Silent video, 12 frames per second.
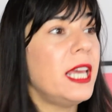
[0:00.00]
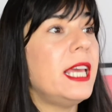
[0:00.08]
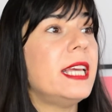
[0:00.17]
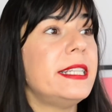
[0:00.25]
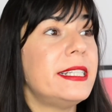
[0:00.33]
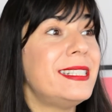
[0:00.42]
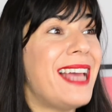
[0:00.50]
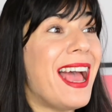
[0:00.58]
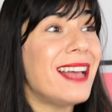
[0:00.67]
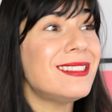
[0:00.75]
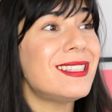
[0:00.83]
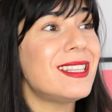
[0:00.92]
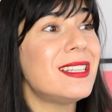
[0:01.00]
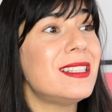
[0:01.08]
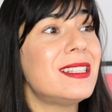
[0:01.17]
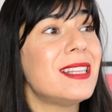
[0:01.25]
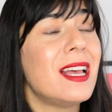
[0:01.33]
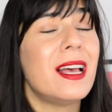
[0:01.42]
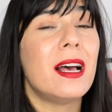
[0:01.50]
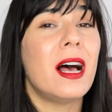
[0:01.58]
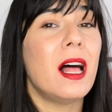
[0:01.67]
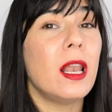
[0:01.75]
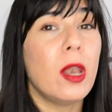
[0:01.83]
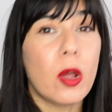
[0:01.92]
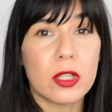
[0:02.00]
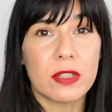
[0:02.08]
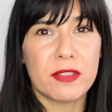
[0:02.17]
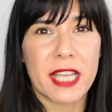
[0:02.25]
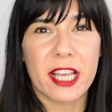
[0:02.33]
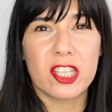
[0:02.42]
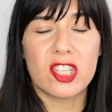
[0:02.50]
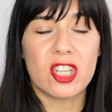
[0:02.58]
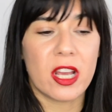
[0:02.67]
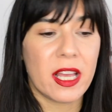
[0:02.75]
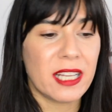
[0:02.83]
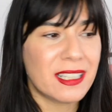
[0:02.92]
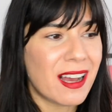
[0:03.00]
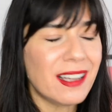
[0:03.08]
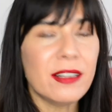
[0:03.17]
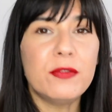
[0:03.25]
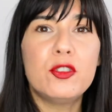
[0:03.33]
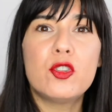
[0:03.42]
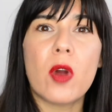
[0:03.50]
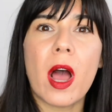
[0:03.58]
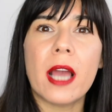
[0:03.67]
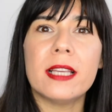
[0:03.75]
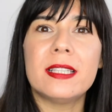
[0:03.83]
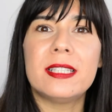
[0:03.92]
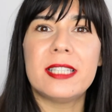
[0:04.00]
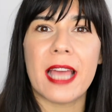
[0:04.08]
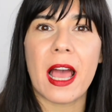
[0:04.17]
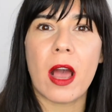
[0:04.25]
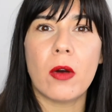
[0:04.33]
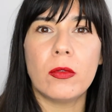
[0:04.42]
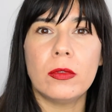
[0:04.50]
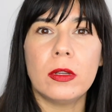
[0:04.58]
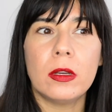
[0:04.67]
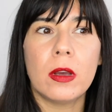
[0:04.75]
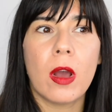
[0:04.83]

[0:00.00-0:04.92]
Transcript: It enhances a lot of texture. It kind of dries down,